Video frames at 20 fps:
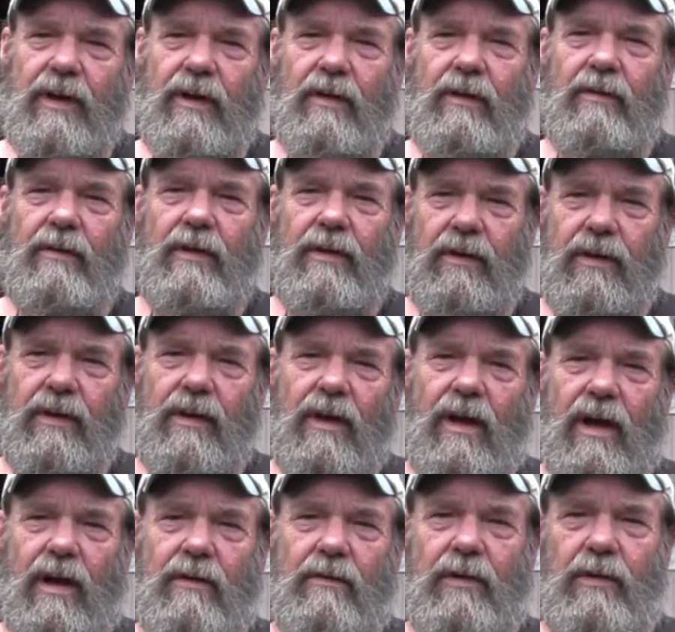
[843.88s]
you know, good
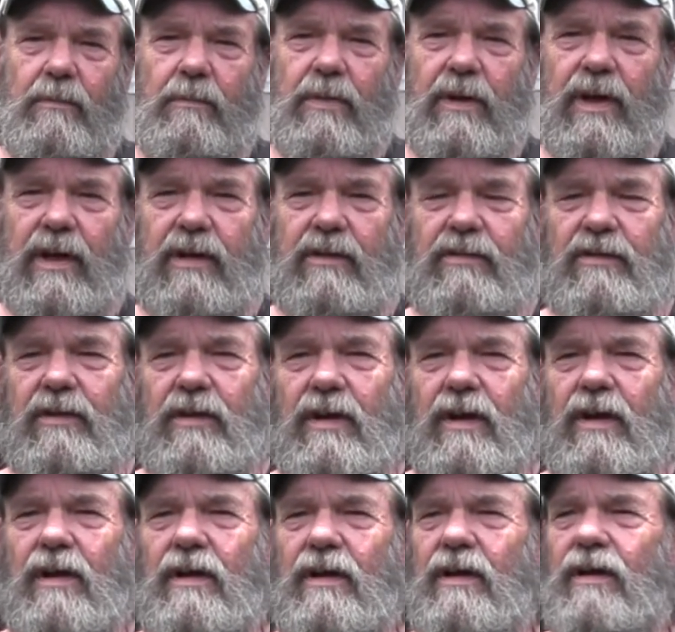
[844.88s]
luck with pigs
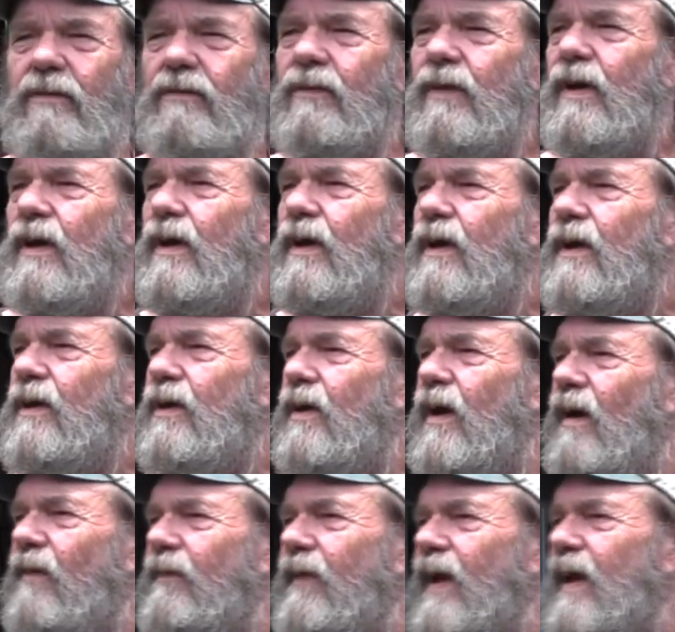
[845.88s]
if you
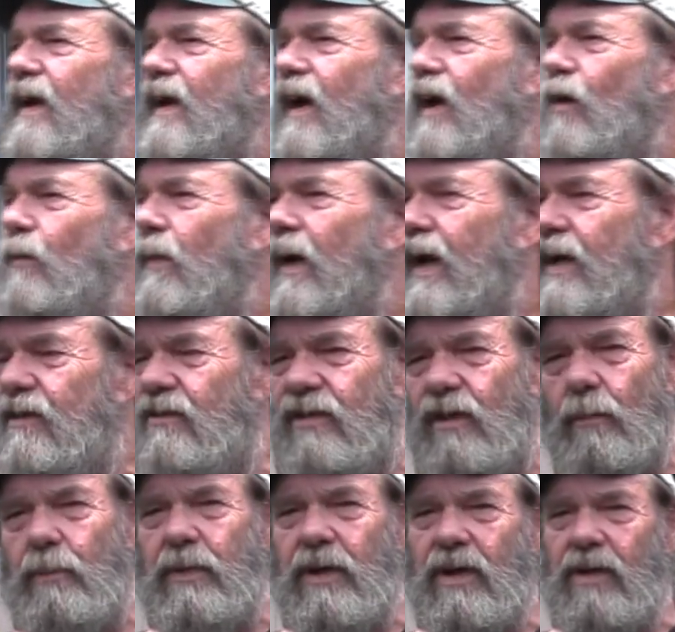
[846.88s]
have that kind of
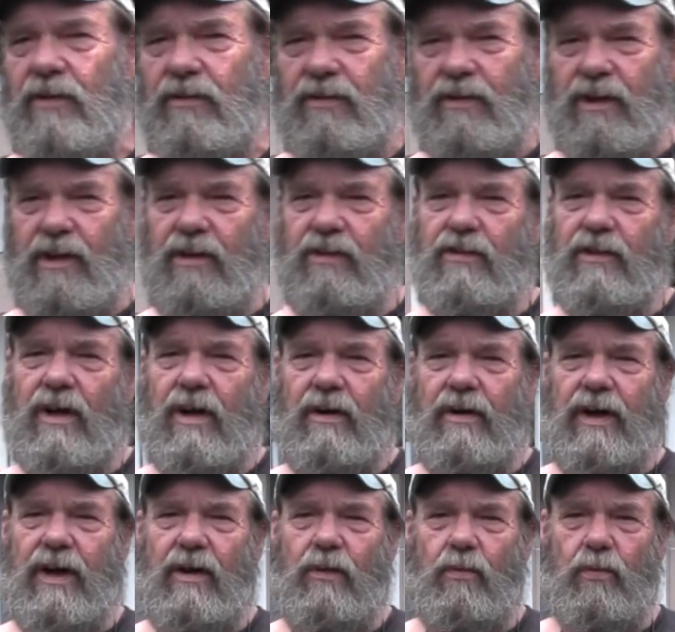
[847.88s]
mindset, because these
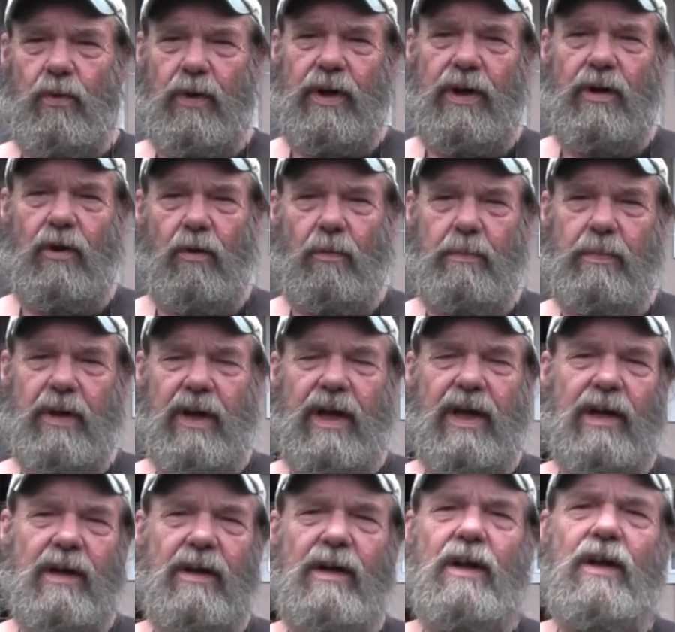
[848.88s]
are a real
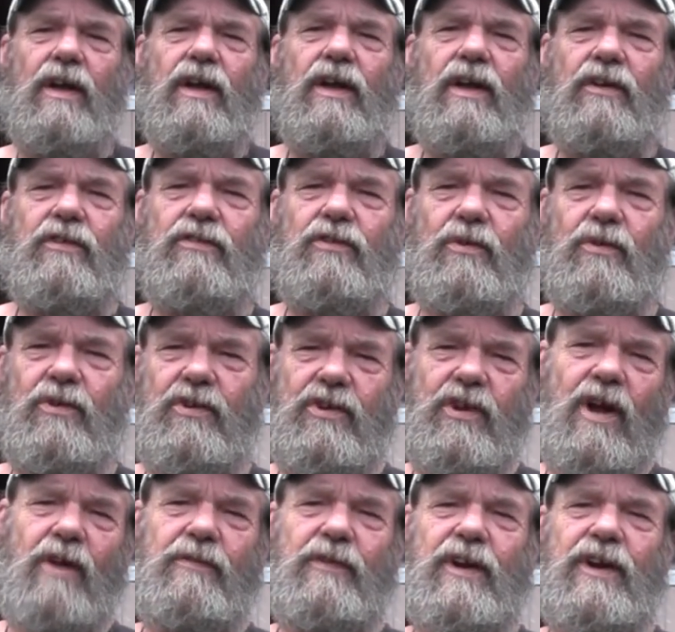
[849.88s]
pain. And so
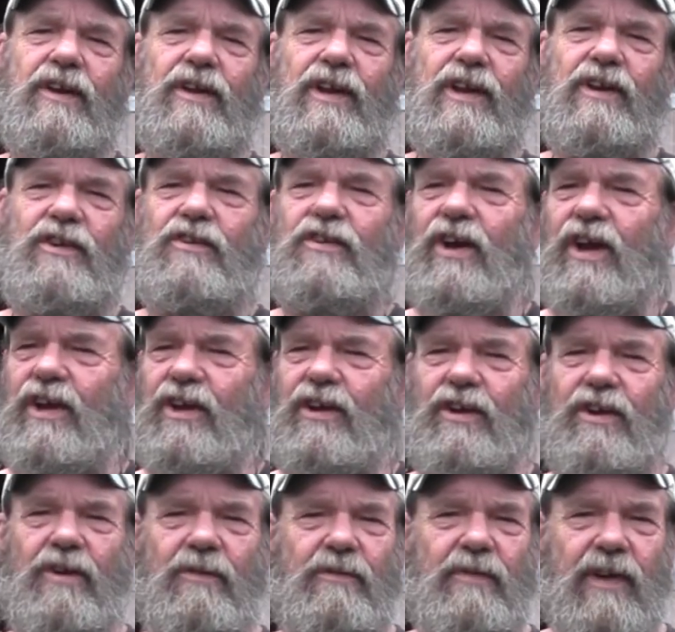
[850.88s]
definitely tighten
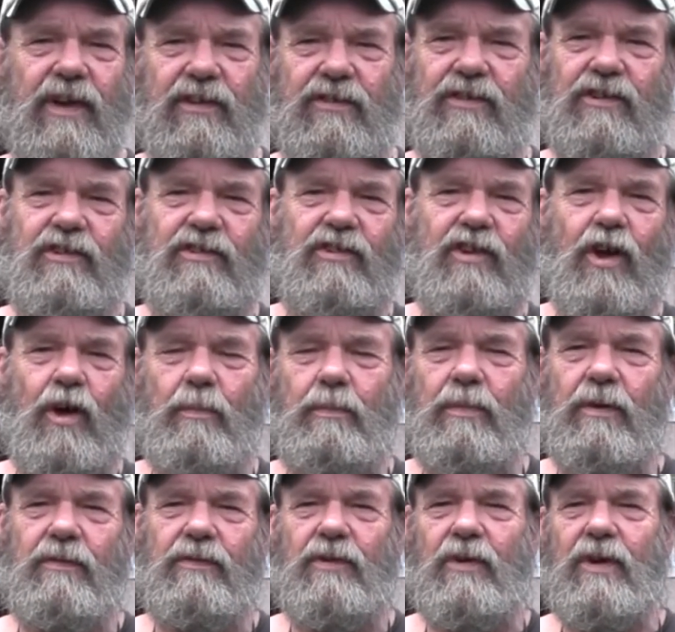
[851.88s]
your fences up
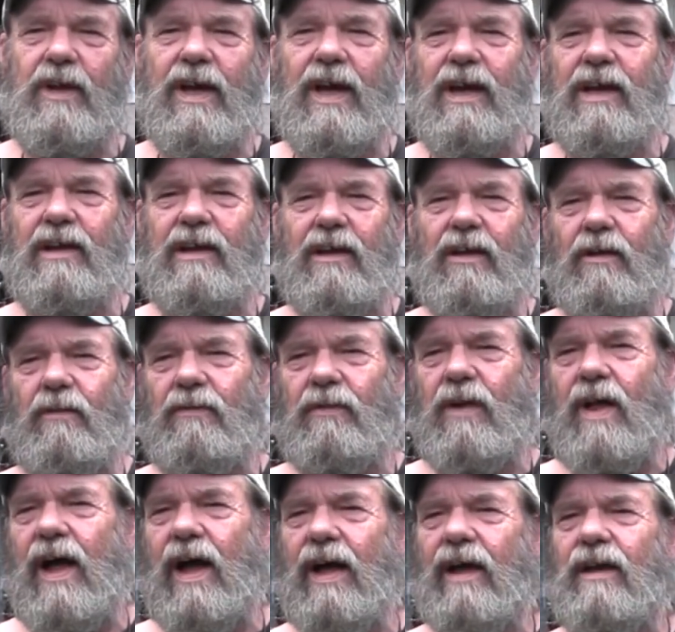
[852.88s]
if you can't kill a
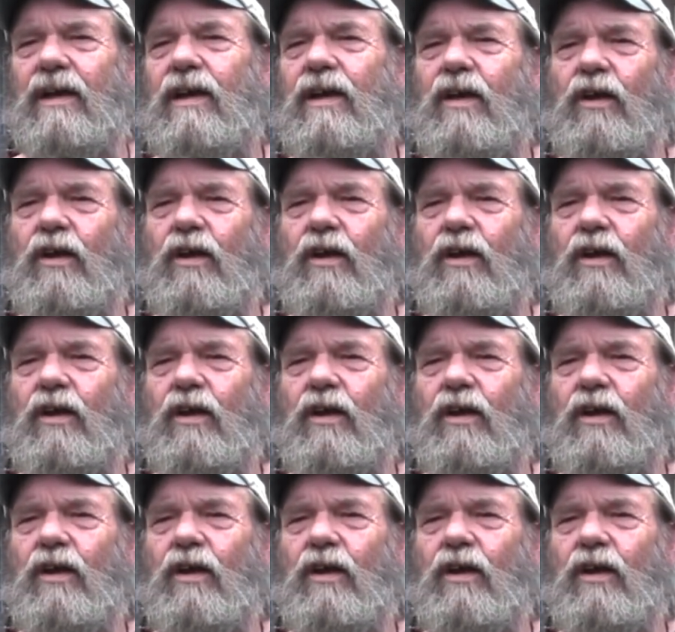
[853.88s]
fly,